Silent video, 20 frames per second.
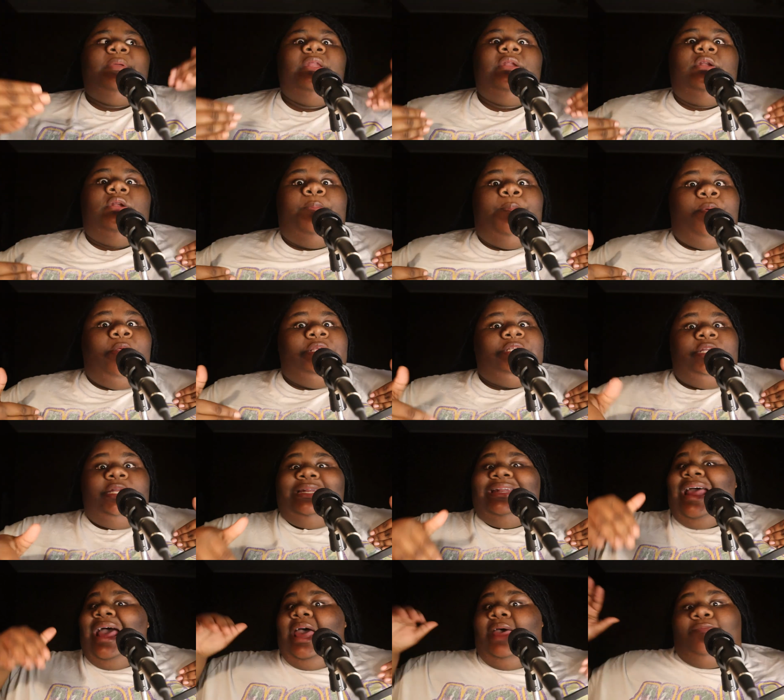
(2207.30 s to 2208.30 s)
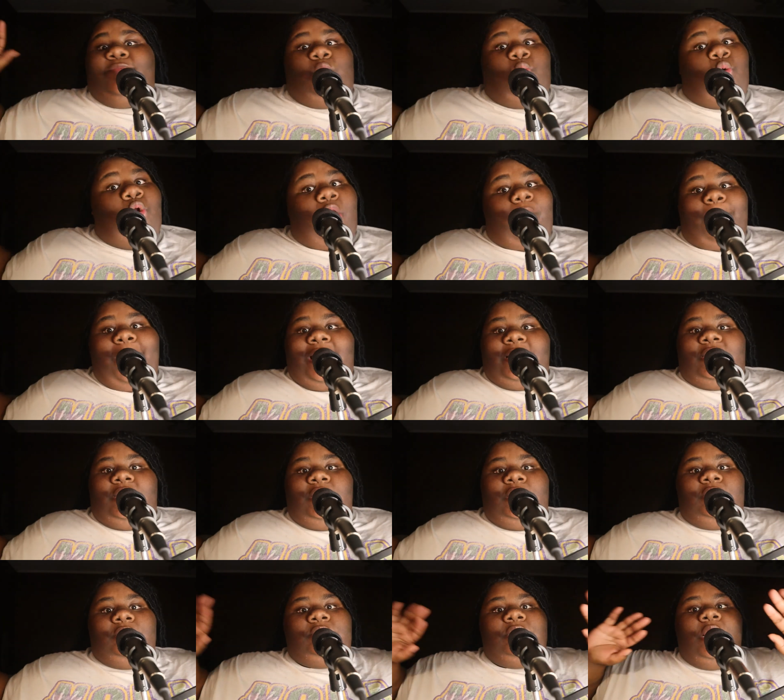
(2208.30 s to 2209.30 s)
being in a depression and not having to worry about
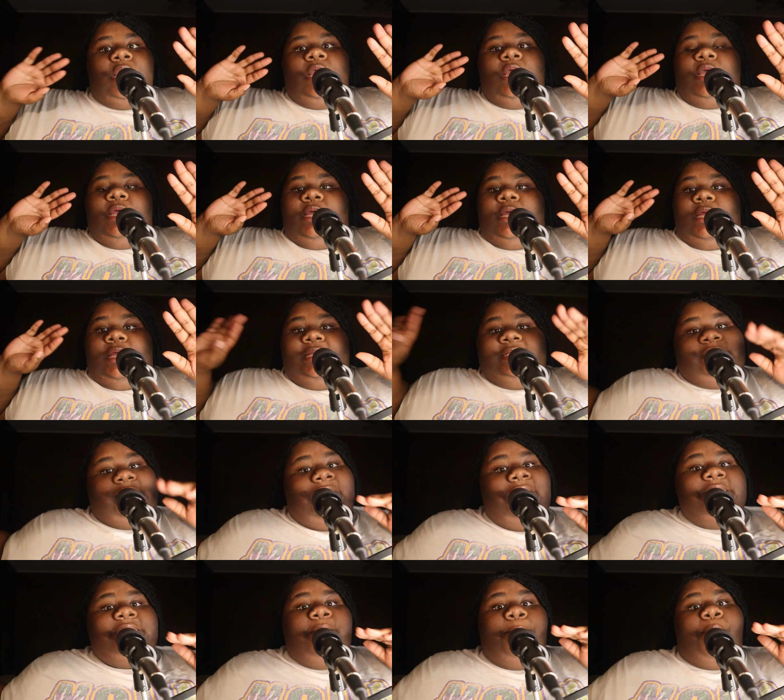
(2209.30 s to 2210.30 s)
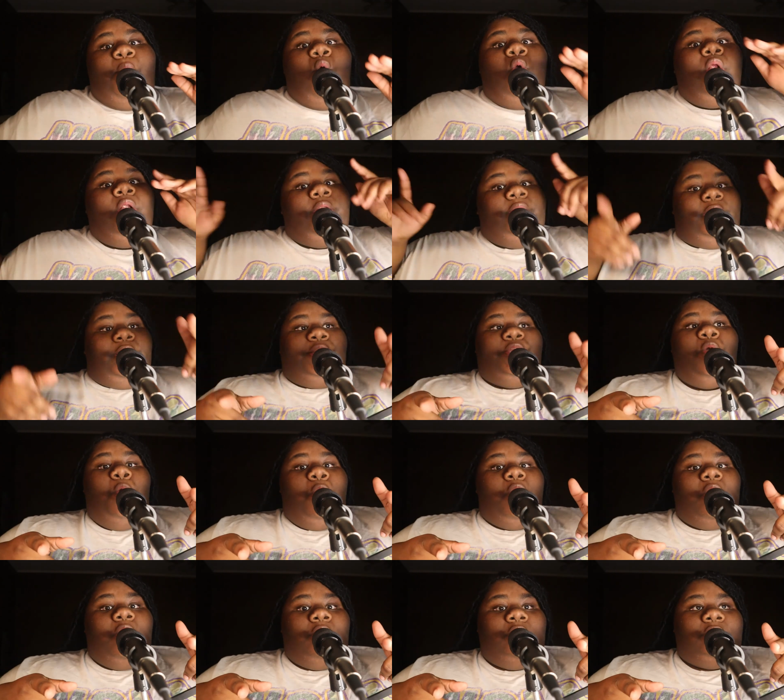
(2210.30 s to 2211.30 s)
kids is less important than
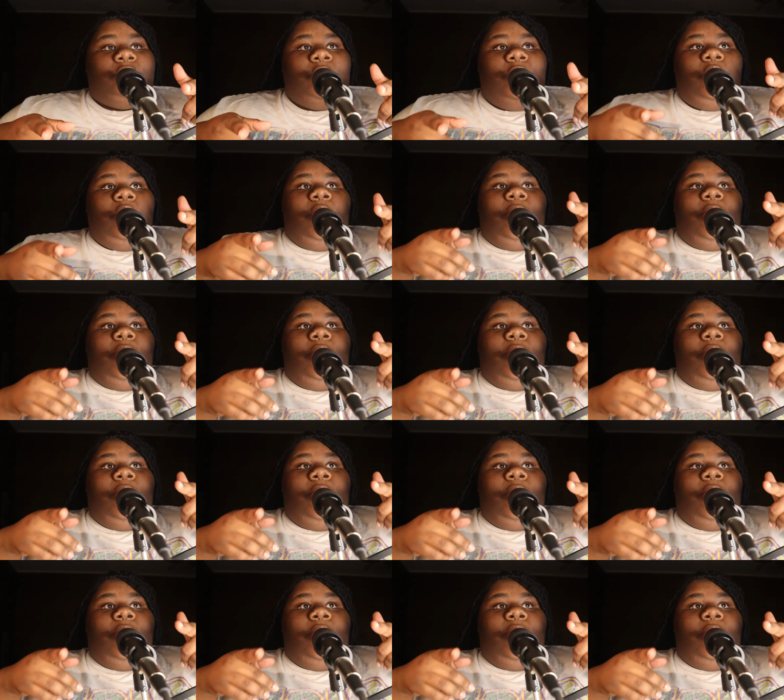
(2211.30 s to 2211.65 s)
yours.